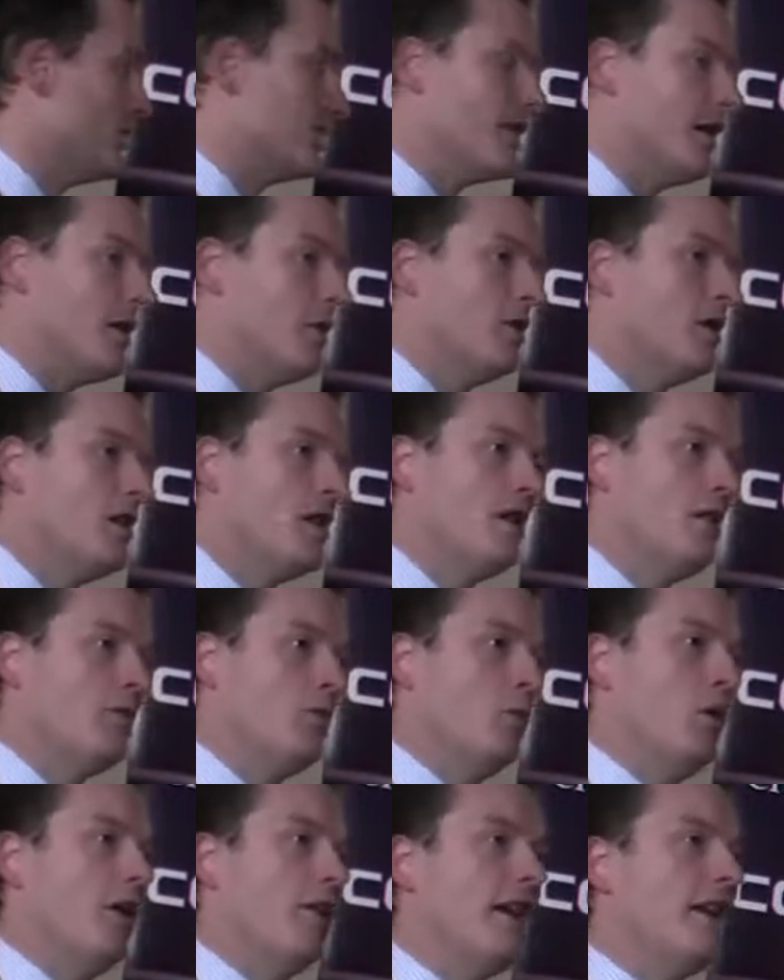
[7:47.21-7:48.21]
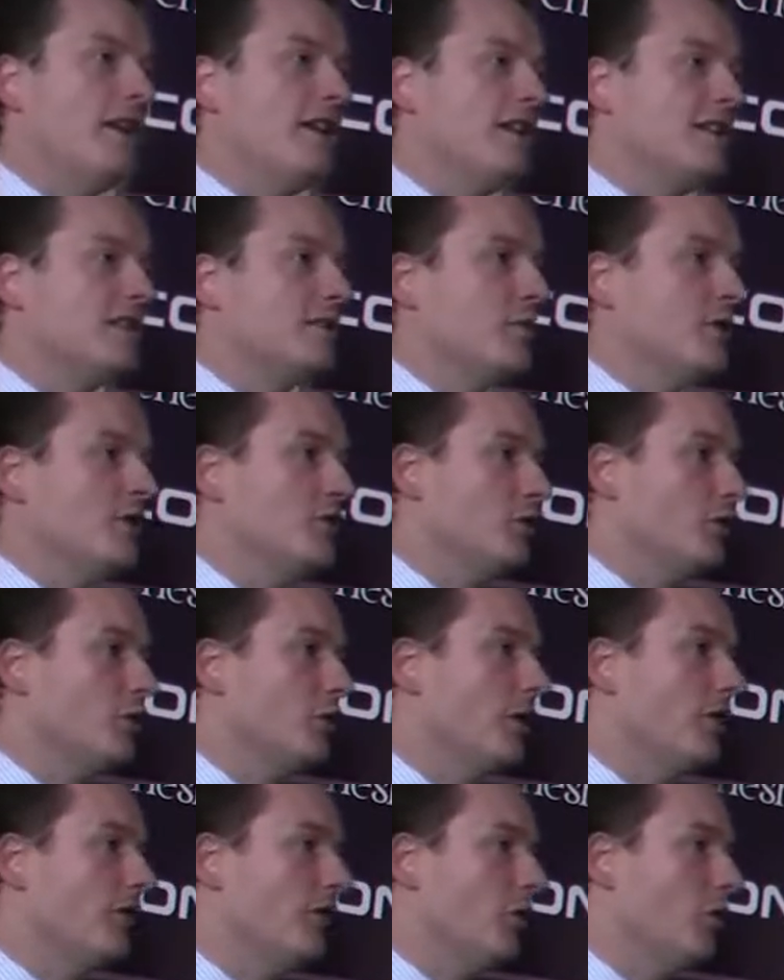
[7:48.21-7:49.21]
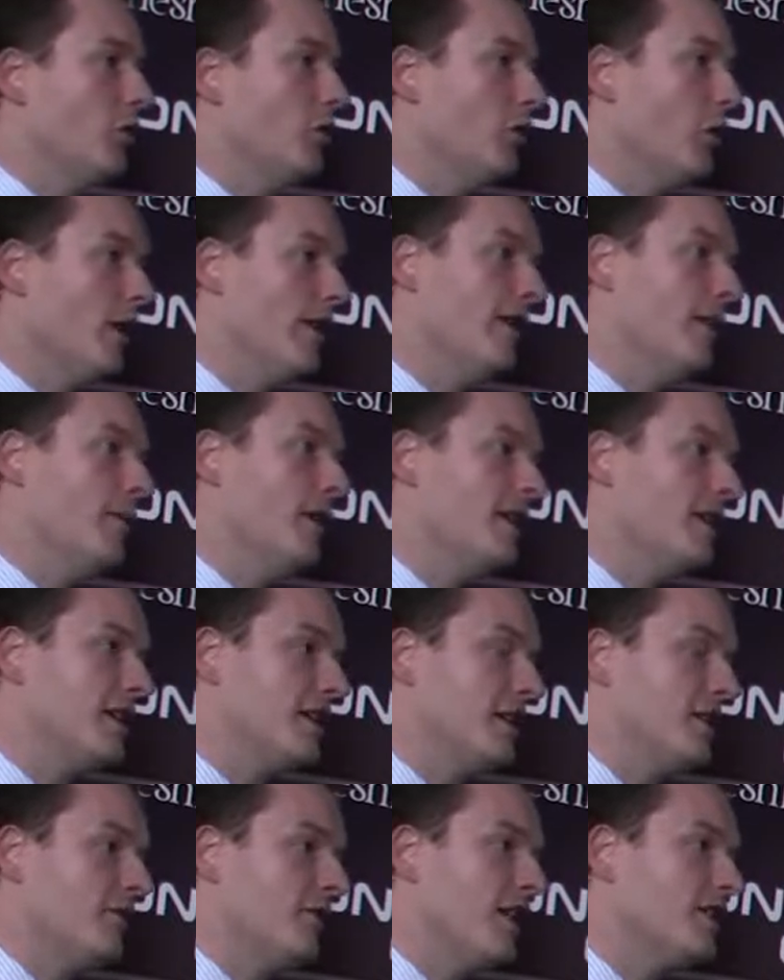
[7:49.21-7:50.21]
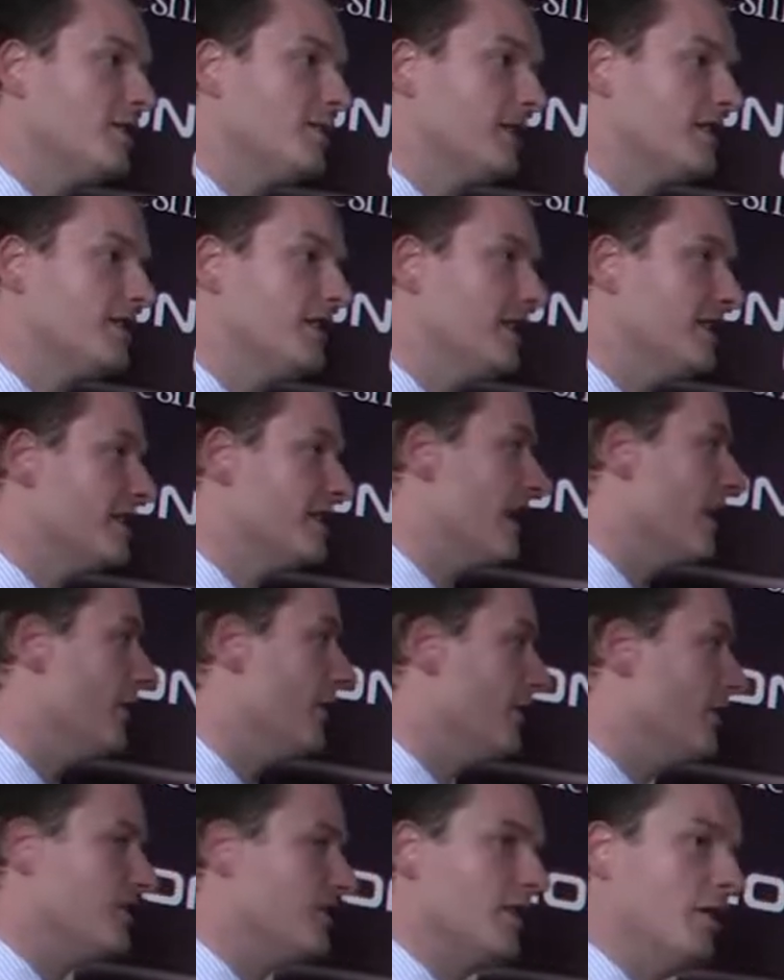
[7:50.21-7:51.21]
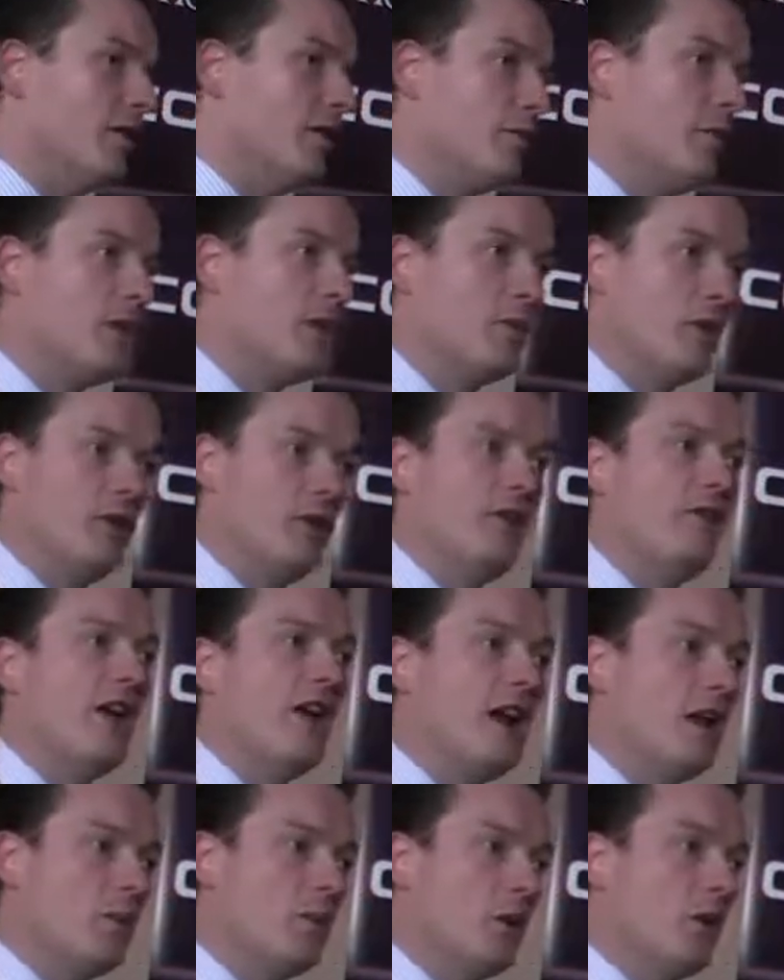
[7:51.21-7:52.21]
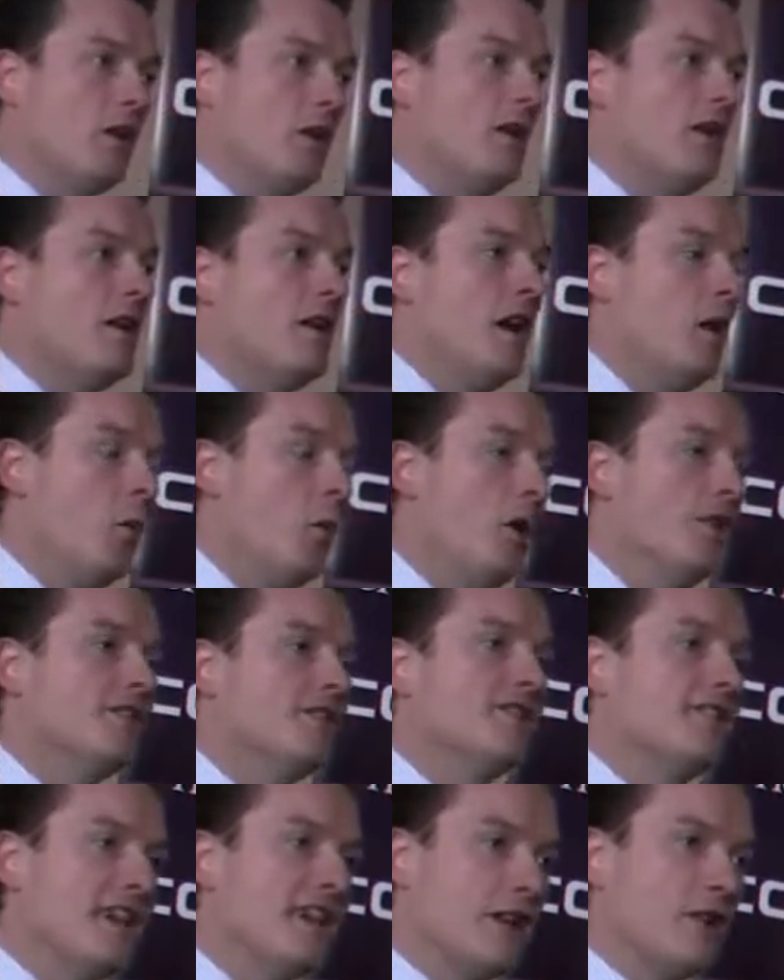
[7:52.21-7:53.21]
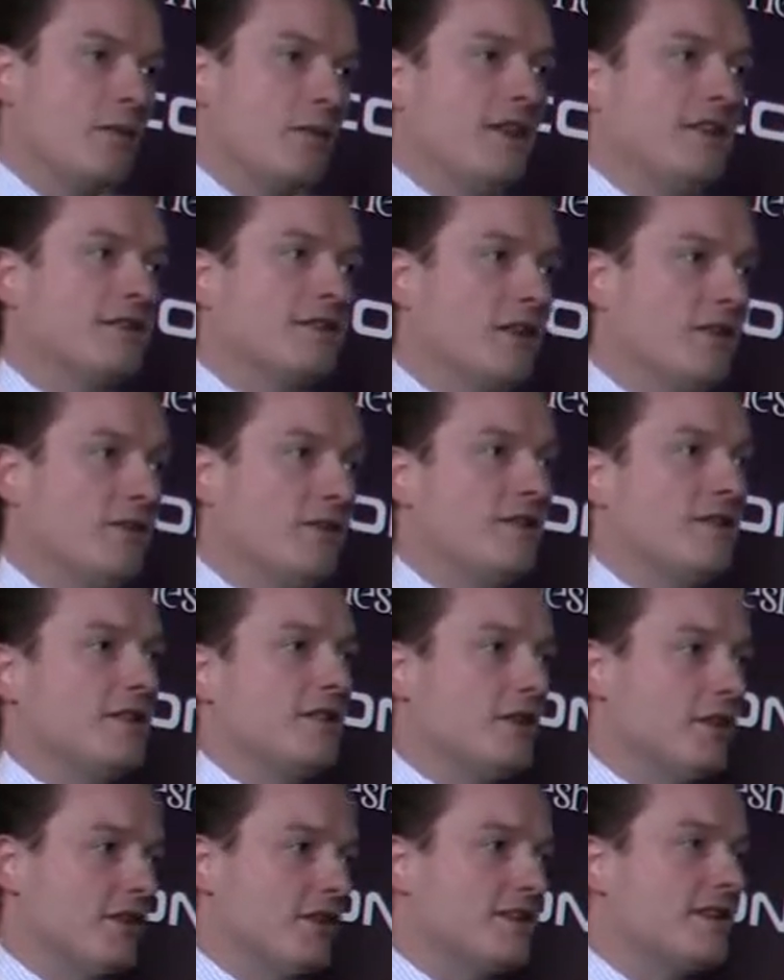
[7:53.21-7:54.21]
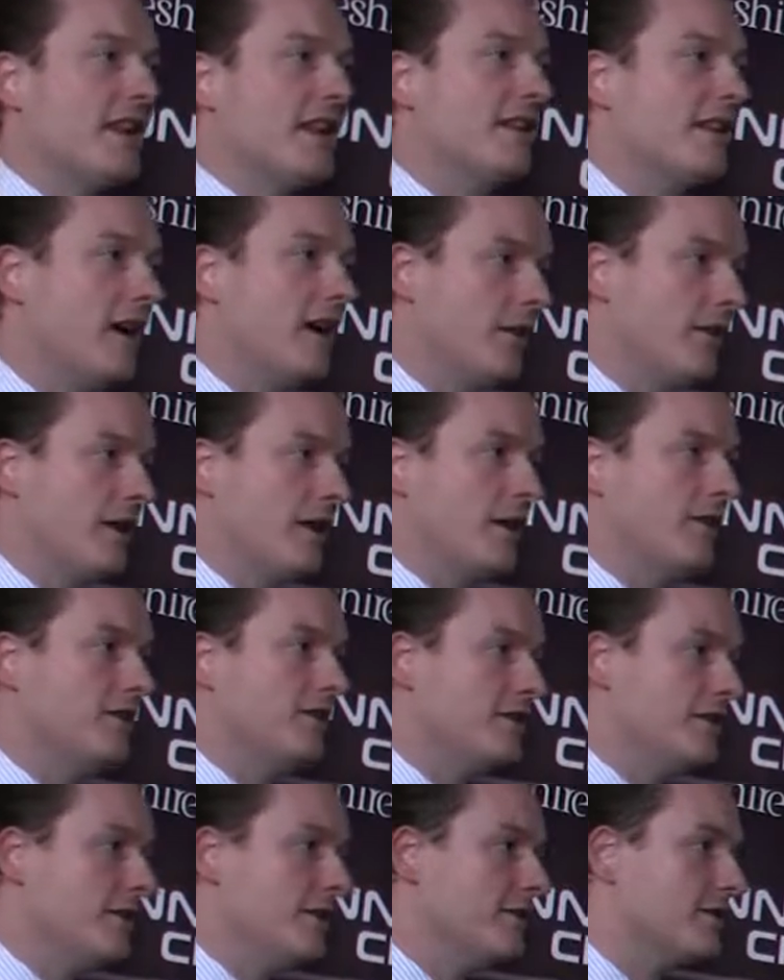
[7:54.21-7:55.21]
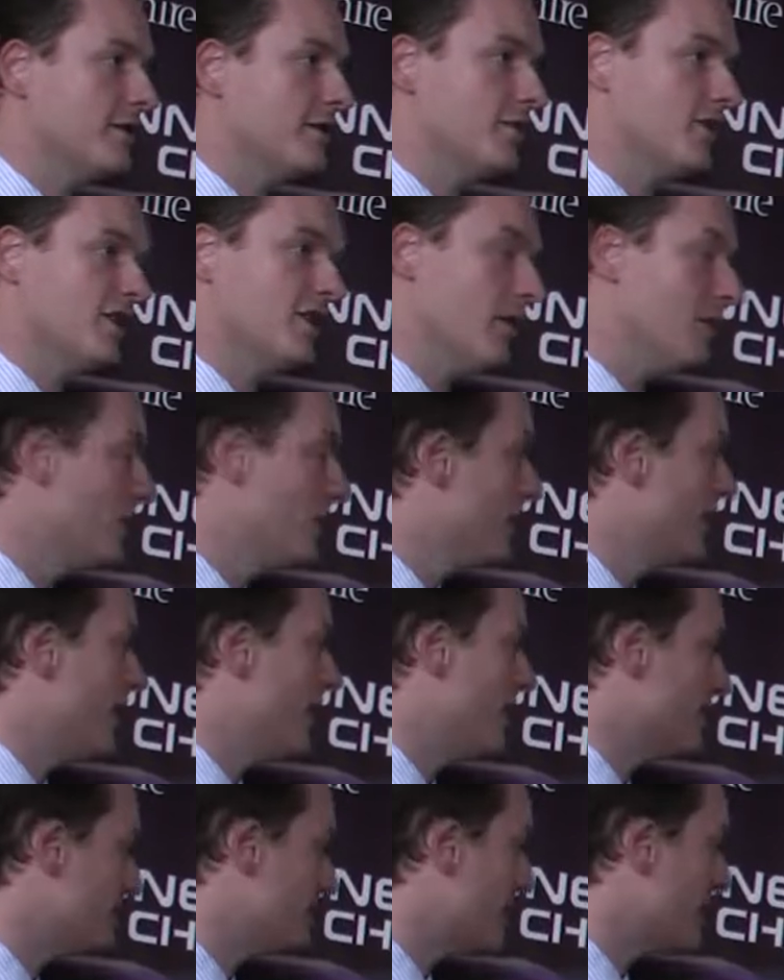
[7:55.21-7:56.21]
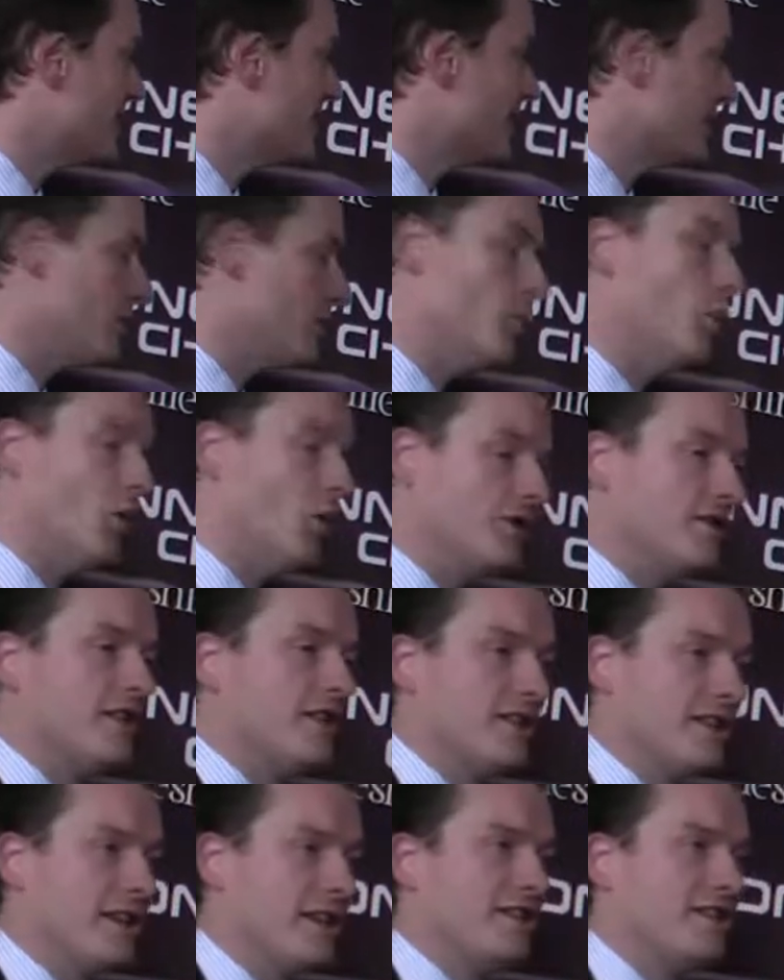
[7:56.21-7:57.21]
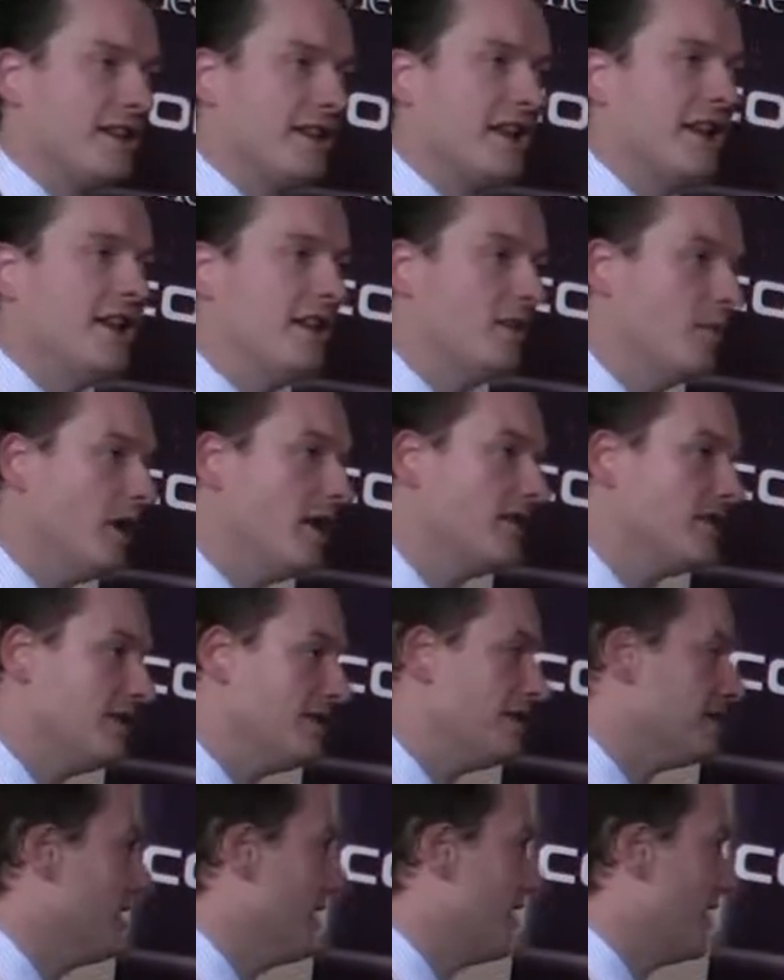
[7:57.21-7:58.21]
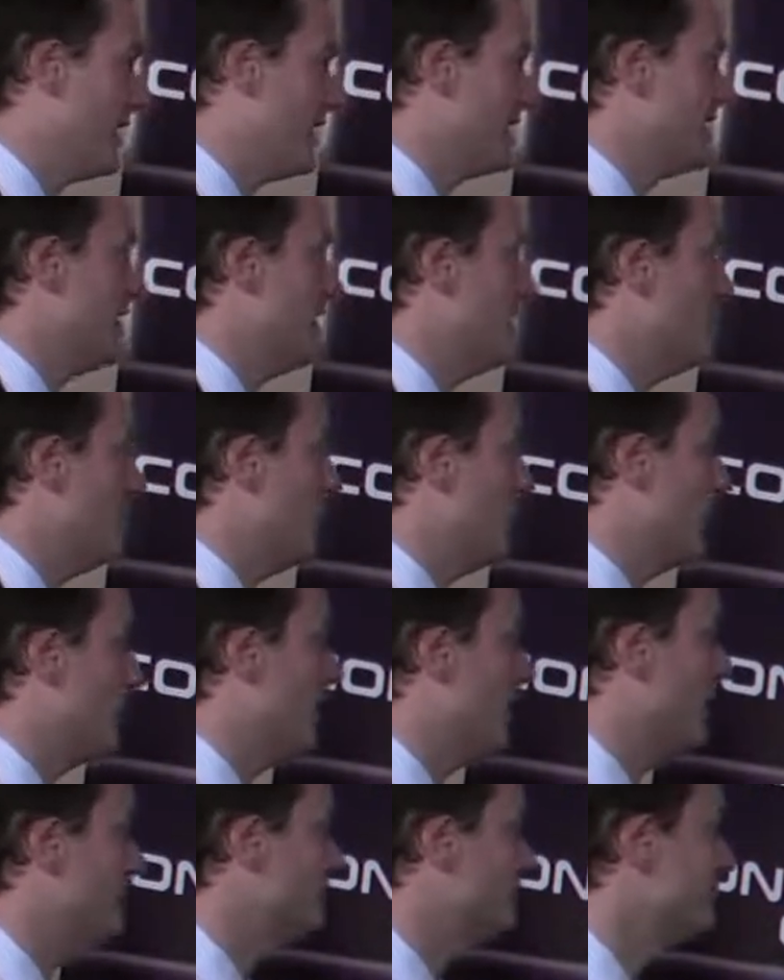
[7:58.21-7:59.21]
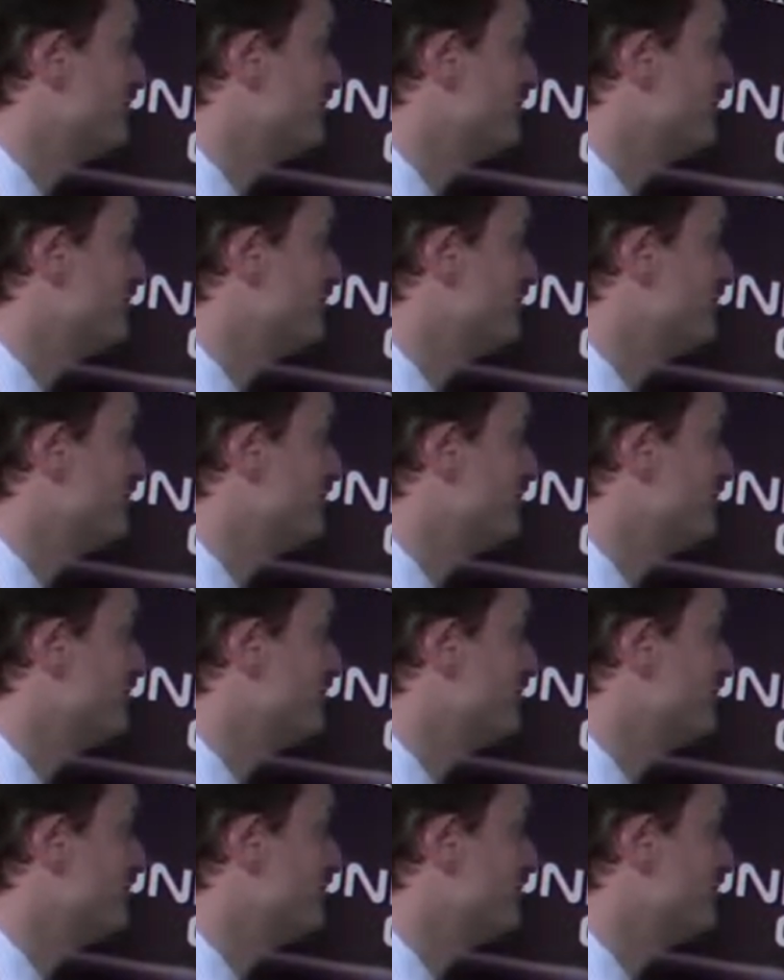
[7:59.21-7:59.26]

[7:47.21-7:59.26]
So what they need to be sure of or when they're making the investments in this area is that people are available and want to take up these services and understand how they're going to use them. So that's, that's as important as actually getting the message and getting the money right.